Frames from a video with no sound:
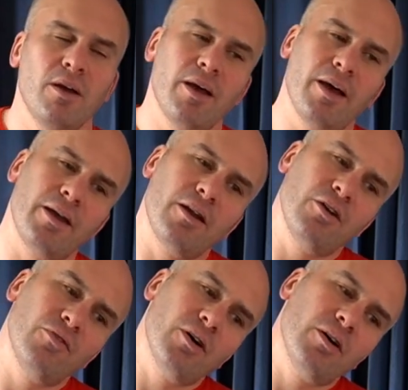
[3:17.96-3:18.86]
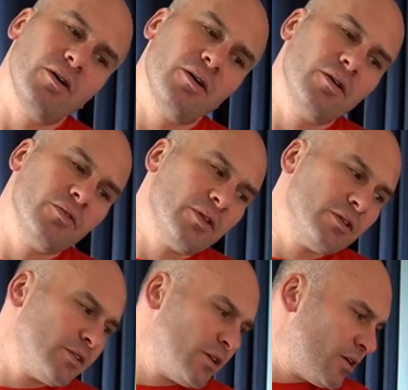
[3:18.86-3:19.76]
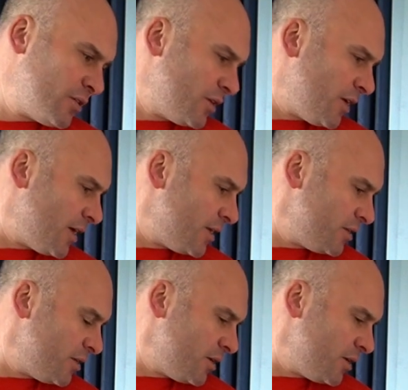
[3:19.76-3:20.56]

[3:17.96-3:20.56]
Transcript: head over, then turn your head,